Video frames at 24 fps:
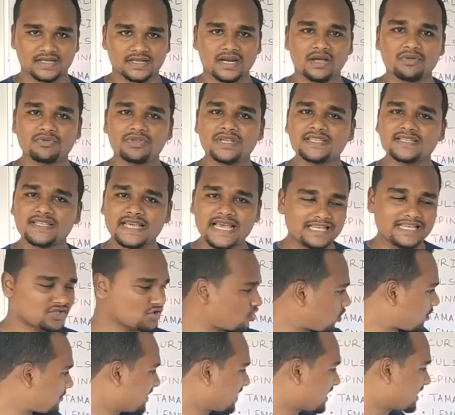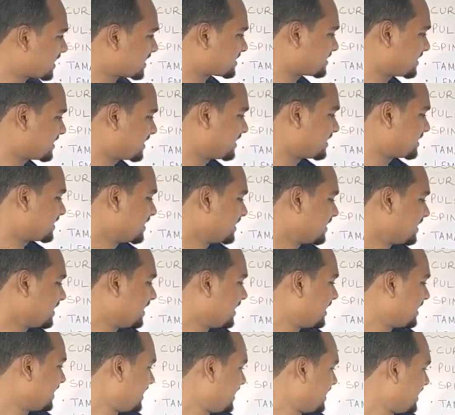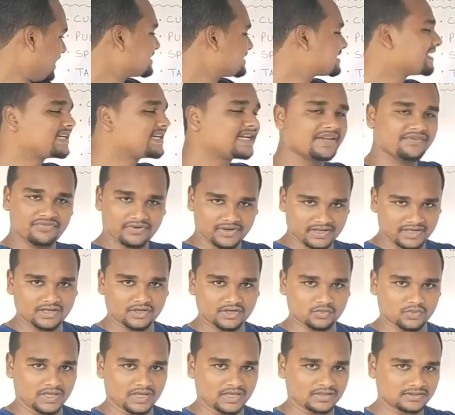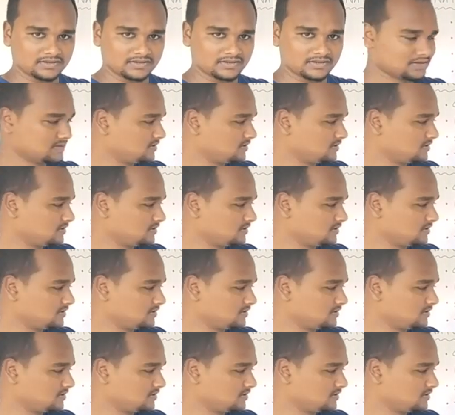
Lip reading: Now this ascorbic acid is a different one